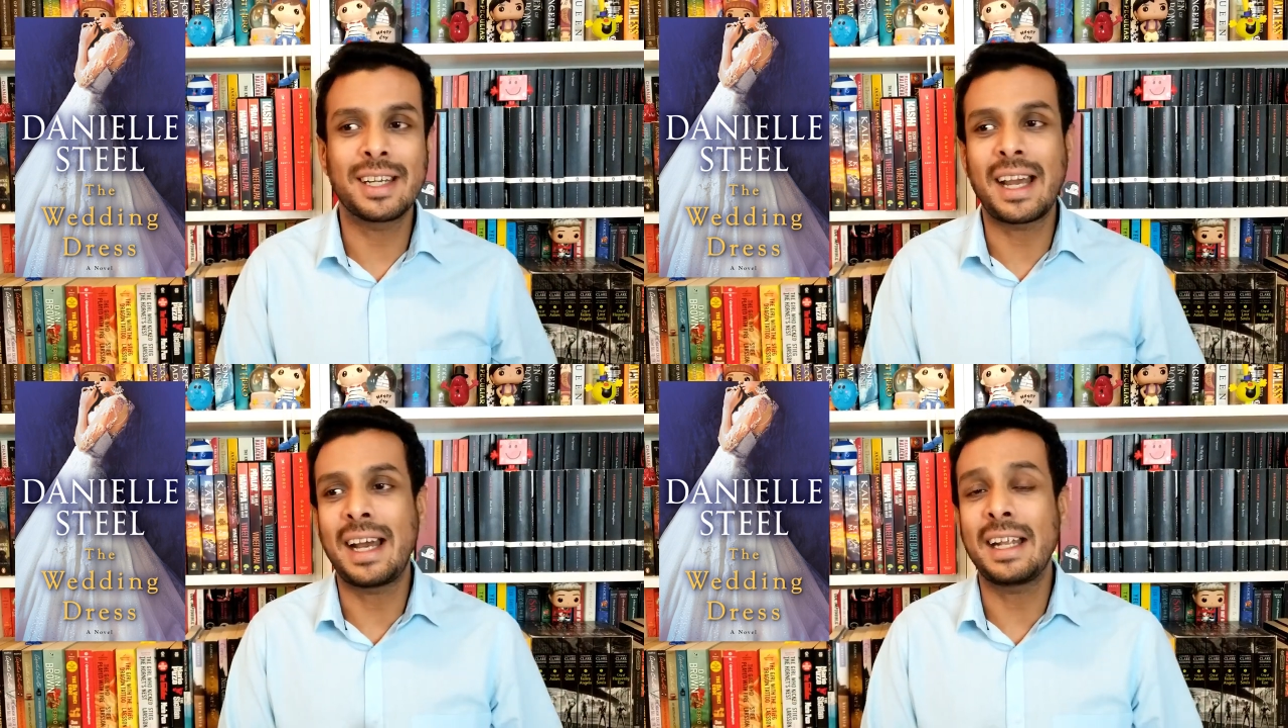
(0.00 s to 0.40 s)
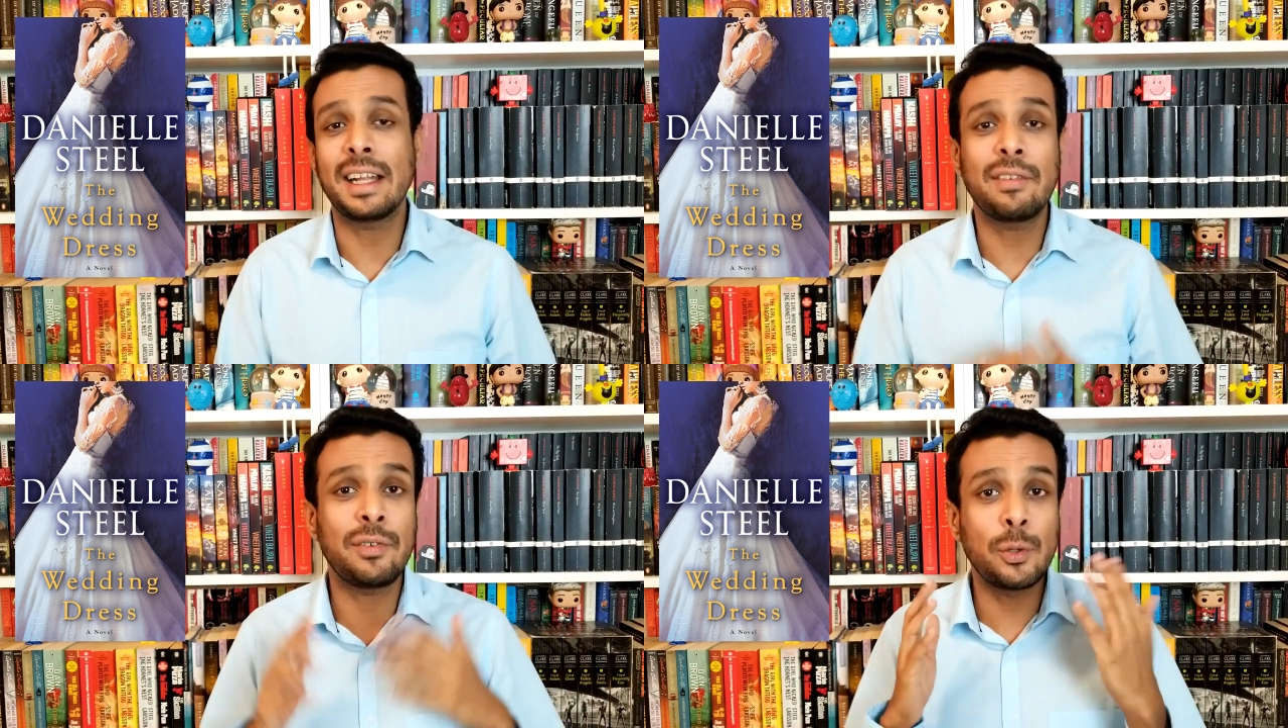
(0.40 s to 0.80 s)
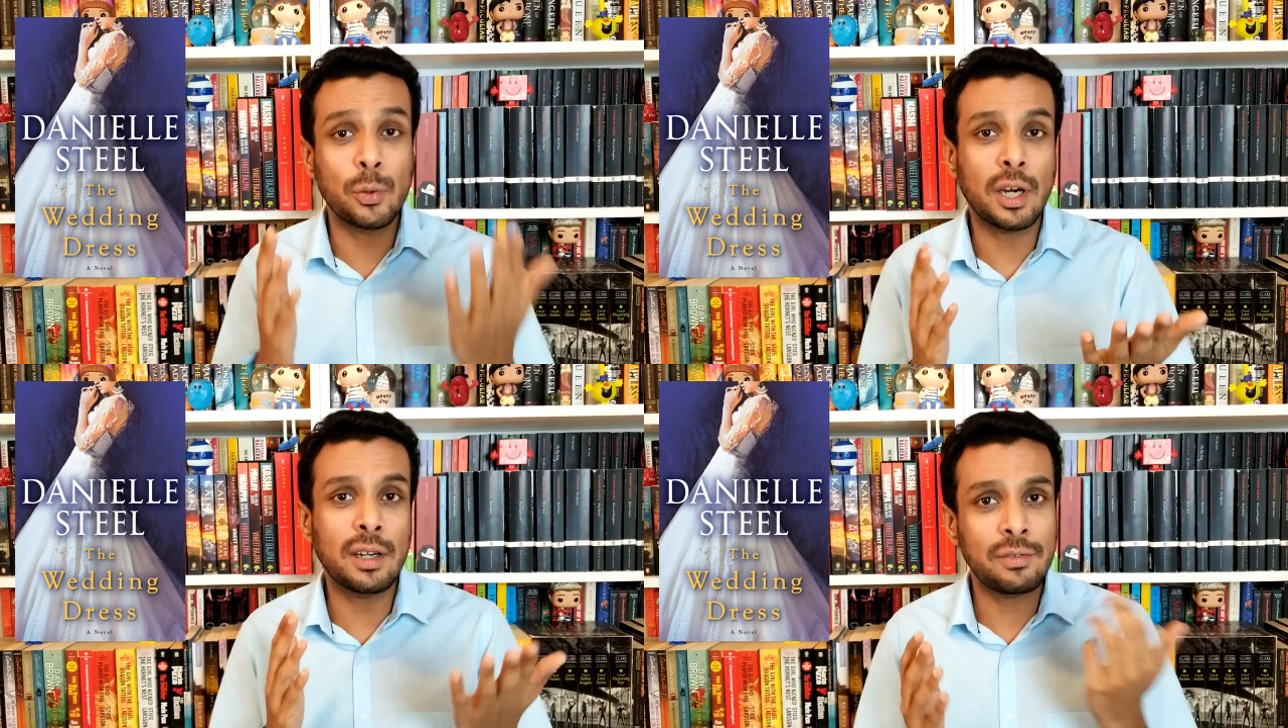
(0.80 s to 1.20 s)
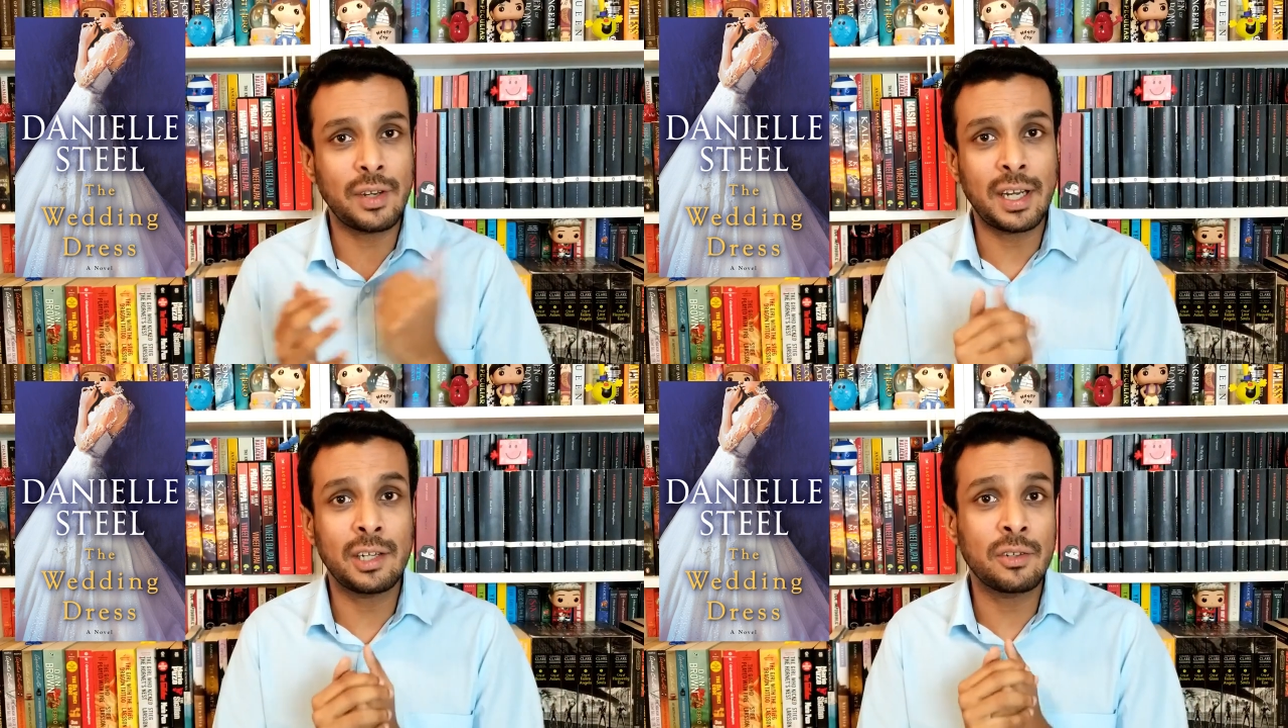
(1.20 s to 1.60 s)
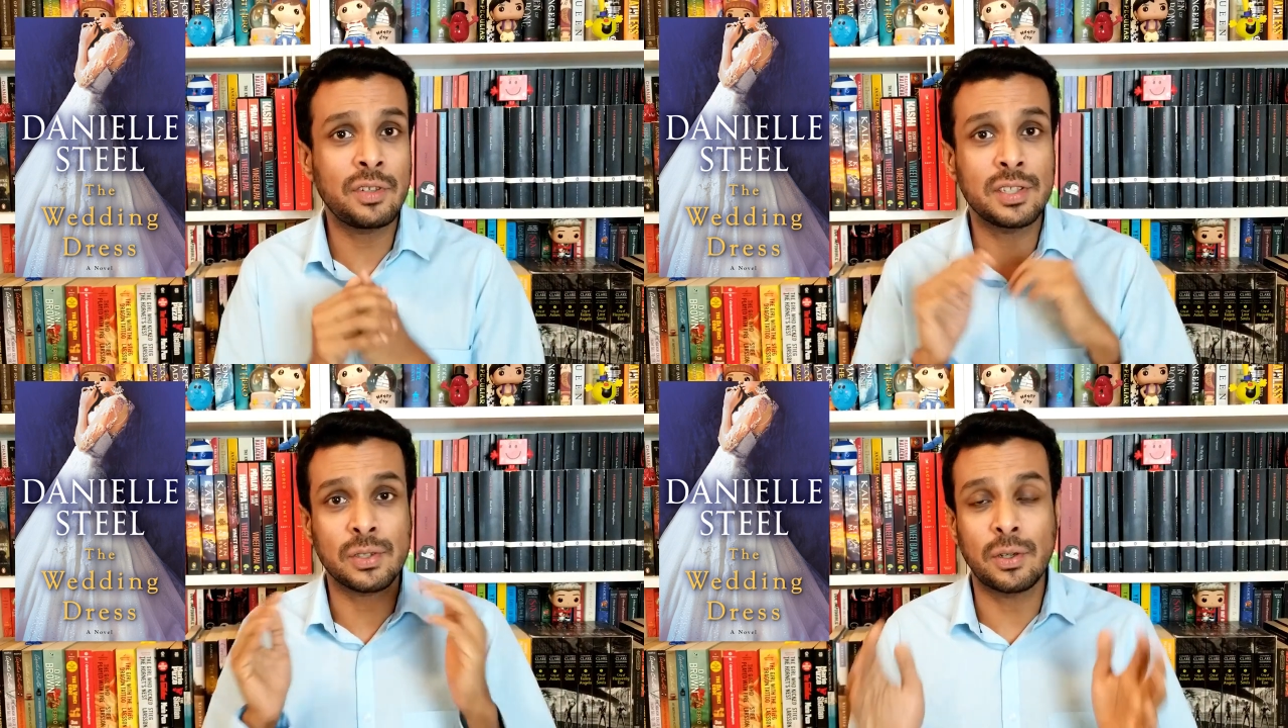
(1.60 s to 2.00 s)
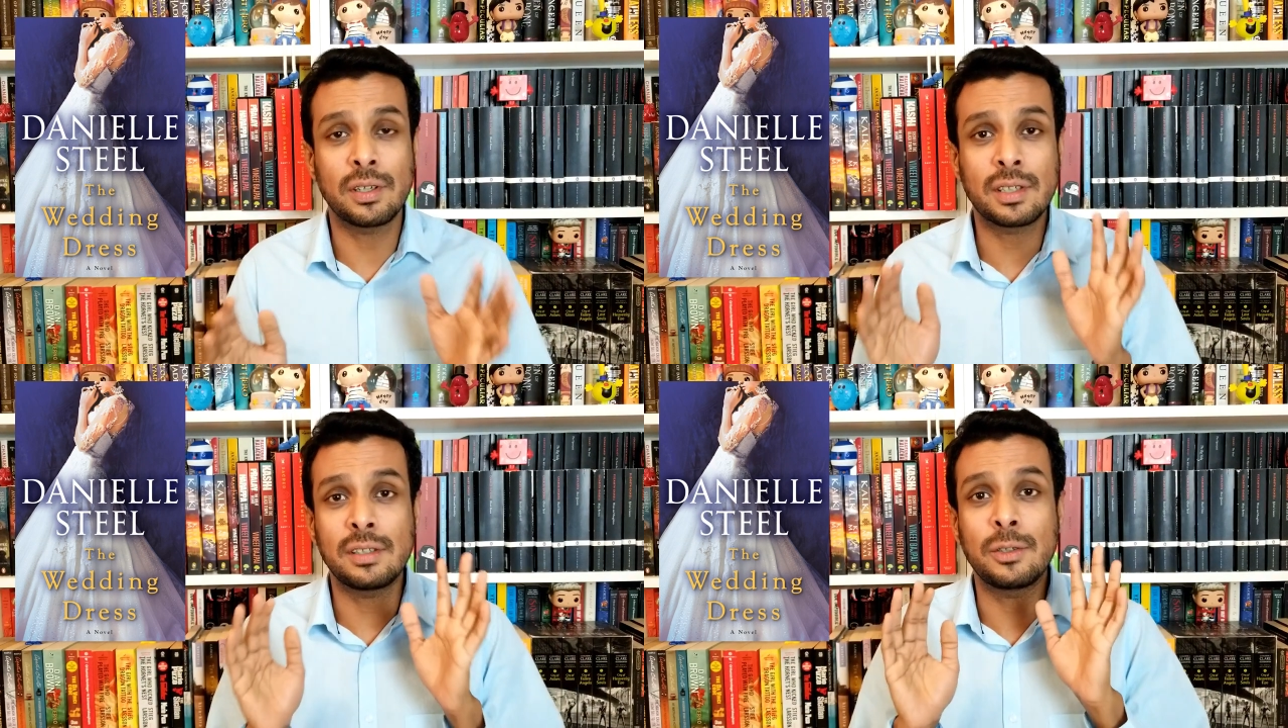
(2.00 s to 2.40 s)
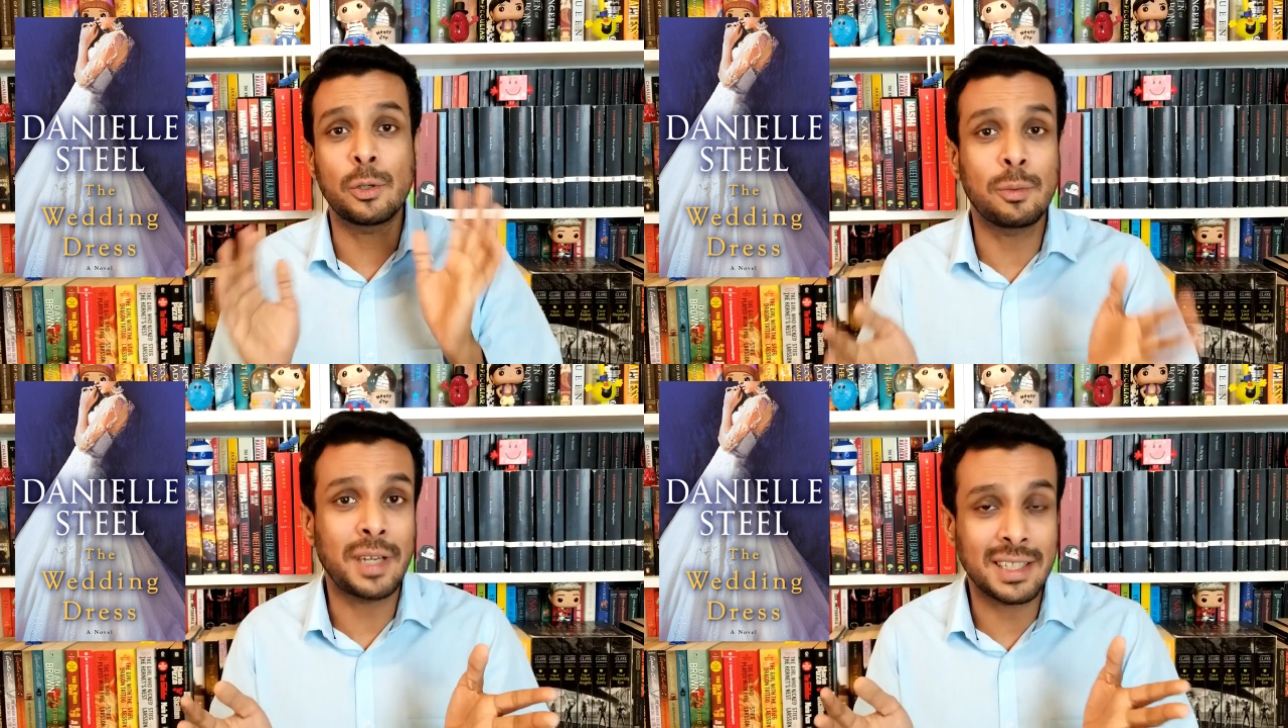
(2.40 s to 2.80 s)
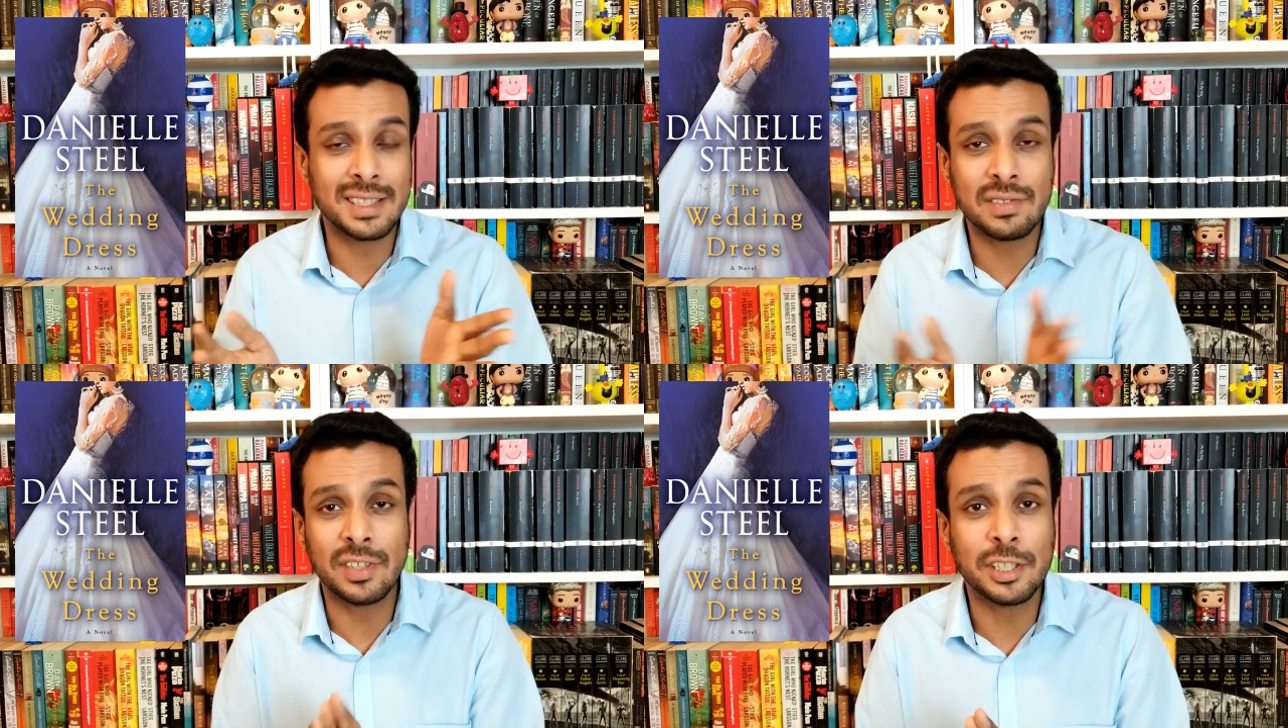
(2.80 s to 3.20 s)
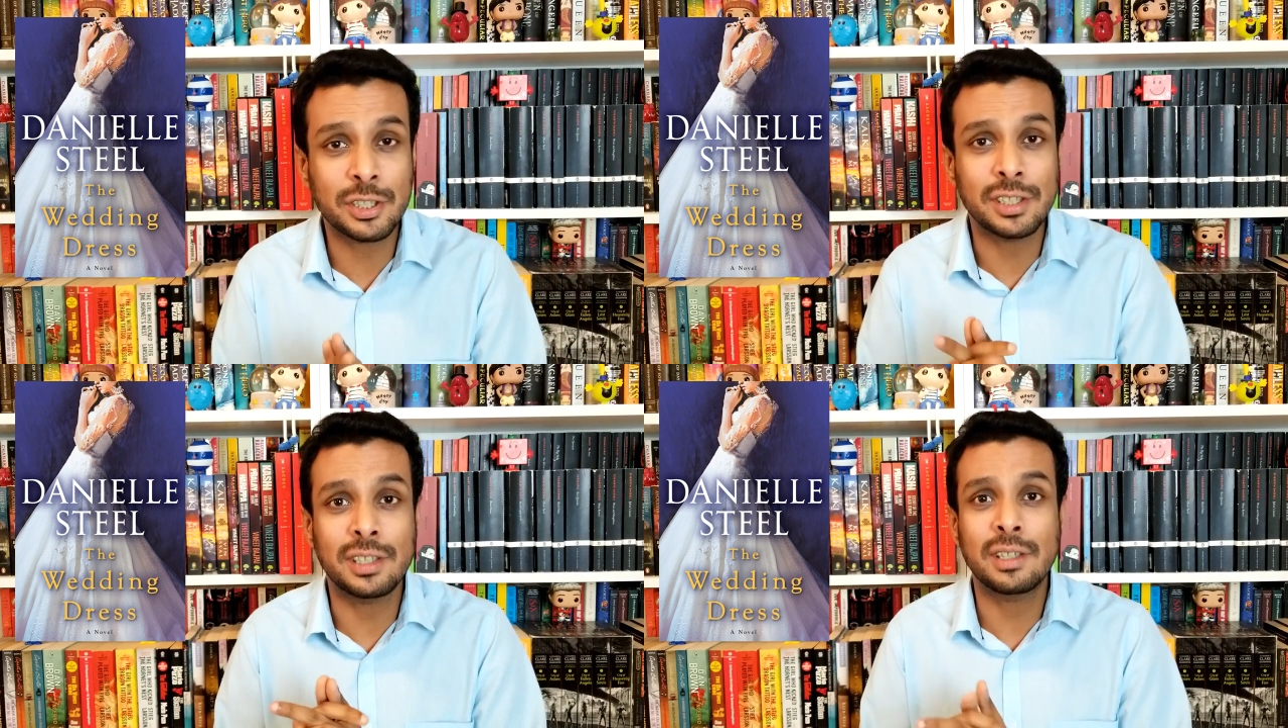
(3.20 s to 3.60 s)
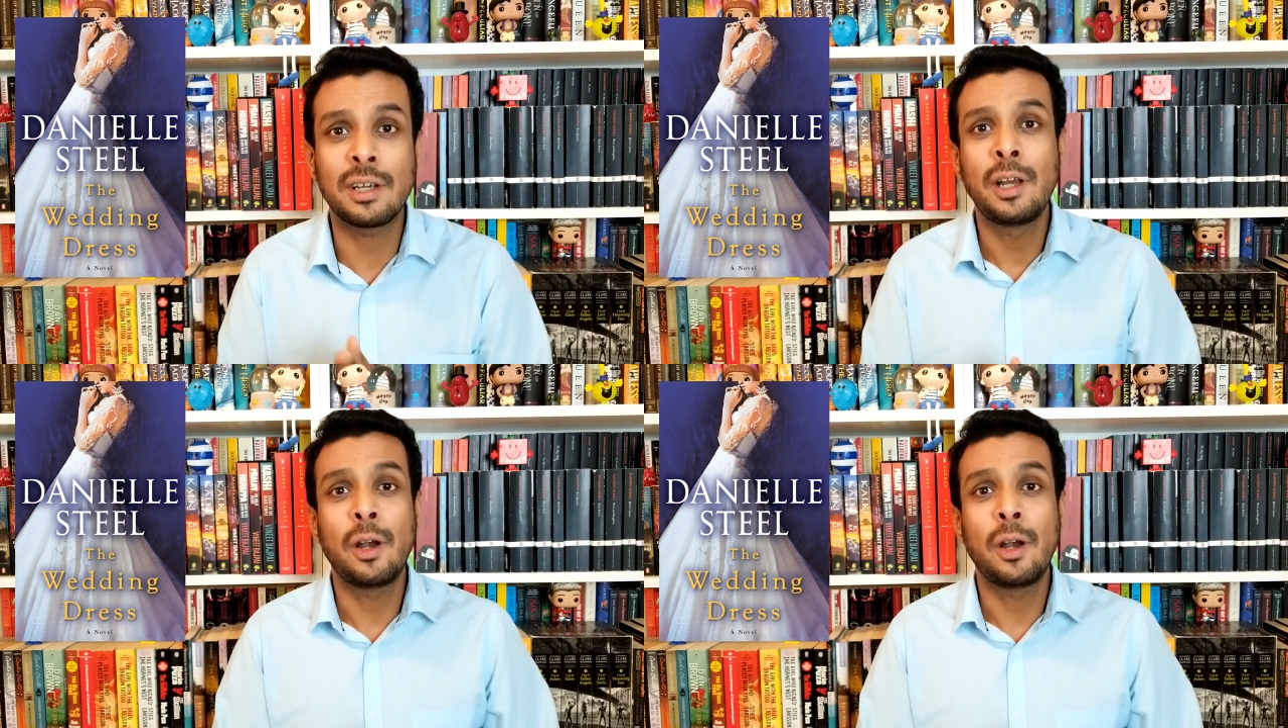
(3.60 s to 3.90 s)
and if you are a fan of historical romance fiction